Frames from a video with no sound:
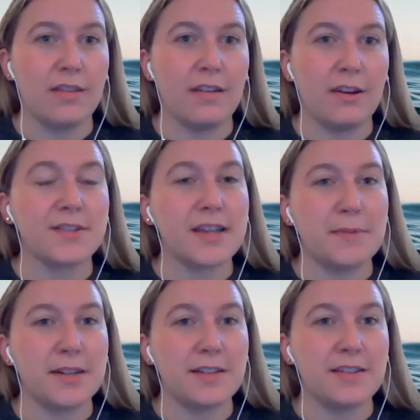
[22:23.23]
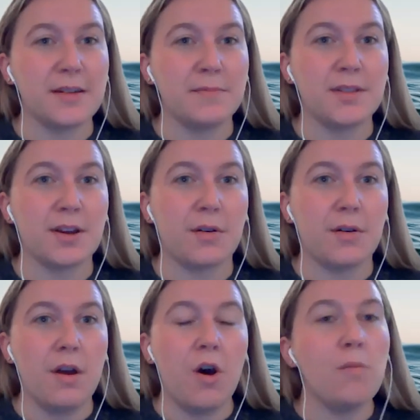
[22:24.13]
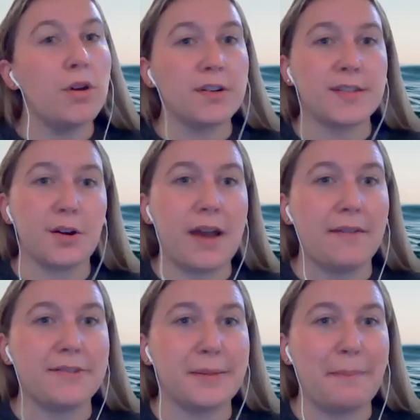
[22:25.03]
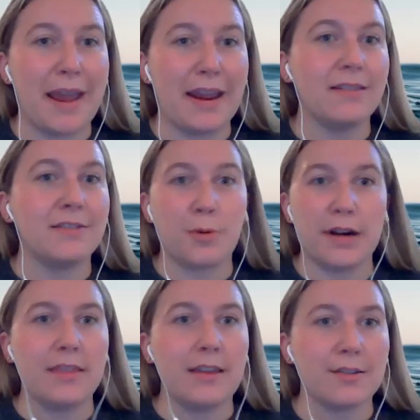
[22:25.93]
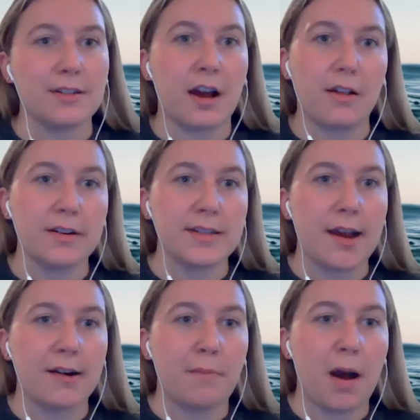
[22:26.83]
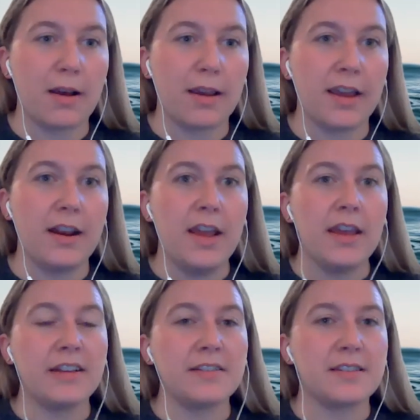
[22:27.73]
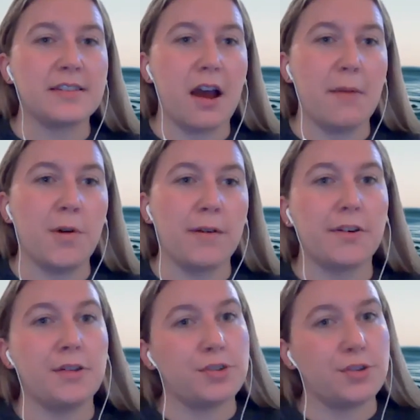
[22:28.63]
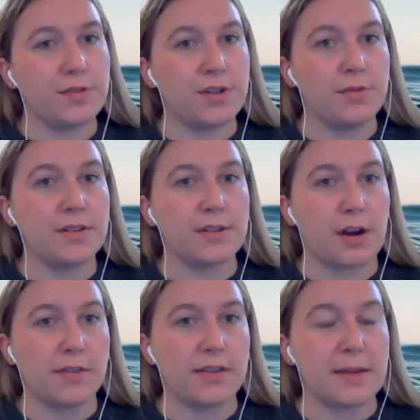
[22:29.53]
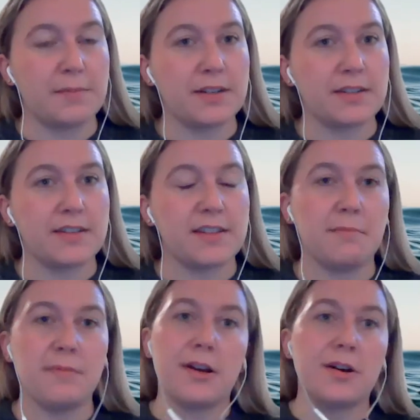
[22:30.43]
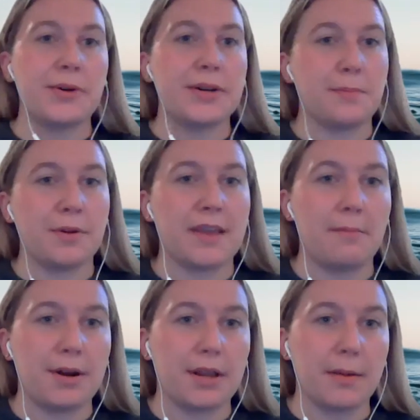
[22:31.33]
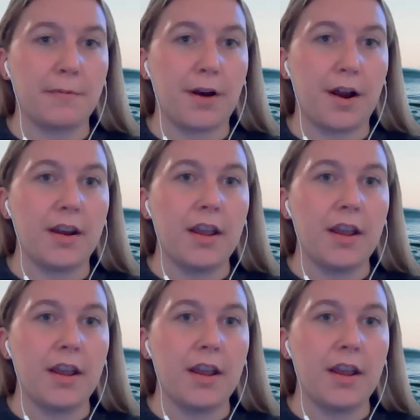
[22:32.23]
your septic system. So homeowners don't have to pay $20,000 out of pocket. It's whoever you choose to install the septic system, they're going to put that money up front.